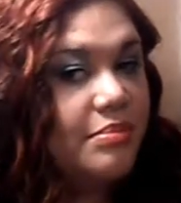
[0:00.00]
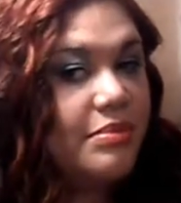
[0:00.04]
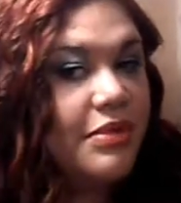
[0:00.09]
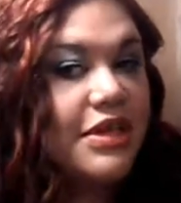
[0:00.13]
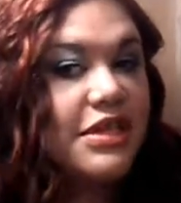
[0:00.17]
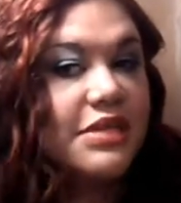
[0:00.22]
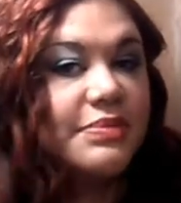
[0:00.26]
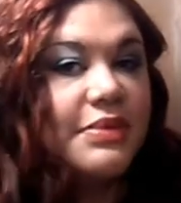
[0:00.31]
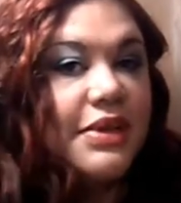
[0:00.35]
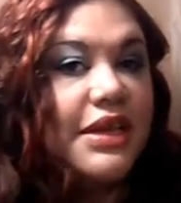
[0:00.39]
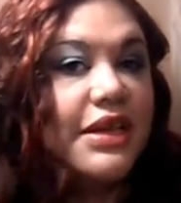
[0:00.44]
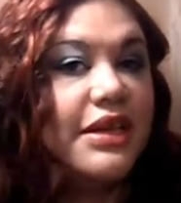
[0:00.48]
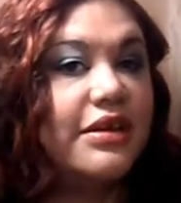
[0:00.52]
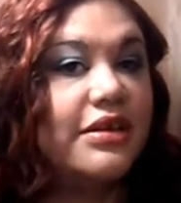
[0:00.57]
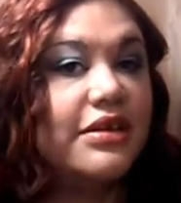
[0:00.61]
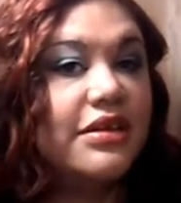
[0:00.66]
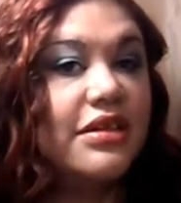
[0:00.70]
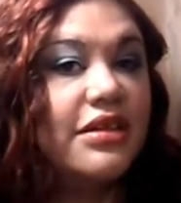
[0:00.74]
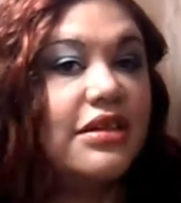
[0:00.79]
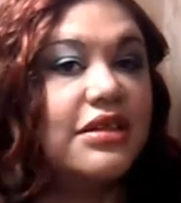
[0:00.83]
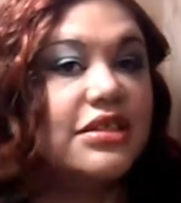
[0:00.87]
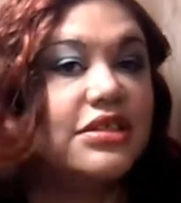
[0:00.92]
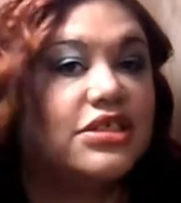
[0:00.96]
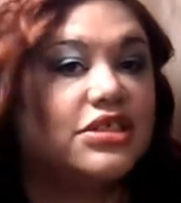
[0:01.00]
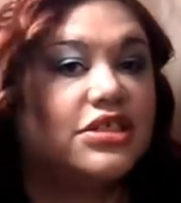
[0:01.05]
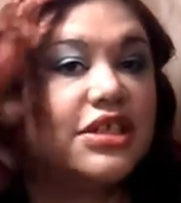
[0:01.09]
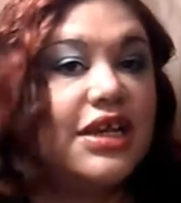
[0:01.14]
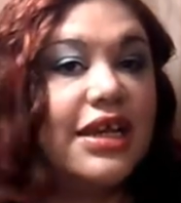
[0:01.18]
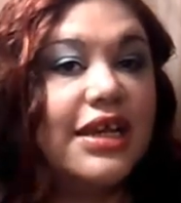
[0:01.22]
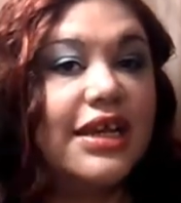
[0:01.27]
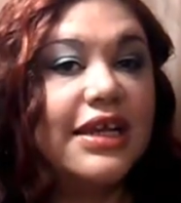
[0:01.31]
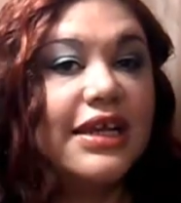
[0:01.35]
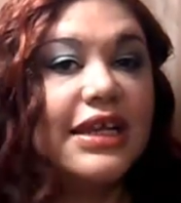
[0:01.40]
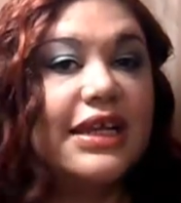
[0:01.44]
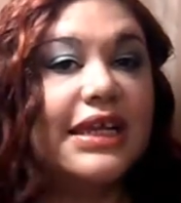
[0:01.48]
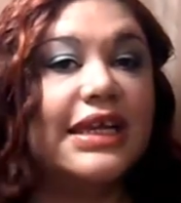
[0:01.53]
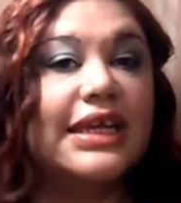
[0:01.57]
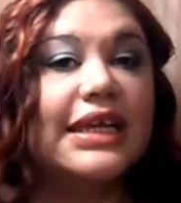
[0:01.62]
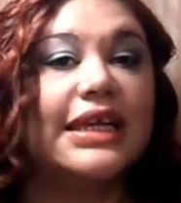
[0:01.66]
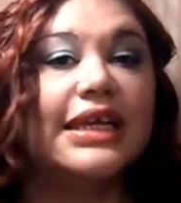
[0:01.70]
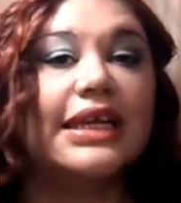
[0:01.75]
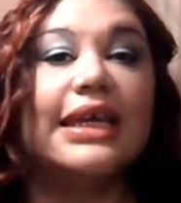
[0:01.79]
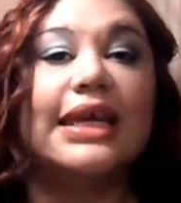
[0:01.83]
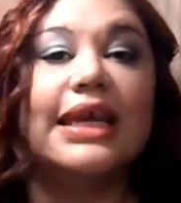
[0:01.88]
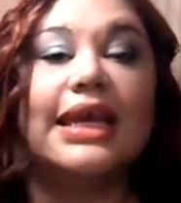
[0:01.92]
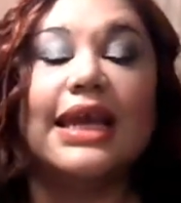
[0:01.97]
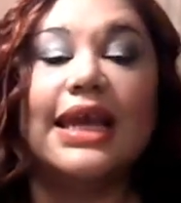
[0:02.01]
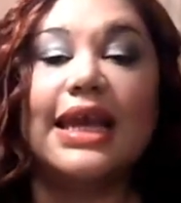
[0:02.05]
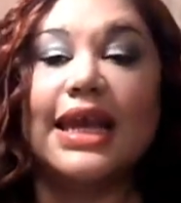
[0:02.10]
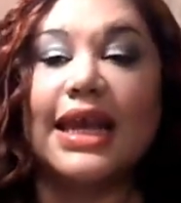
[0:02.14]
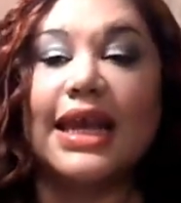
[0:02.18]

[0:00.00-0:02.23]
Makes my hair look shiny,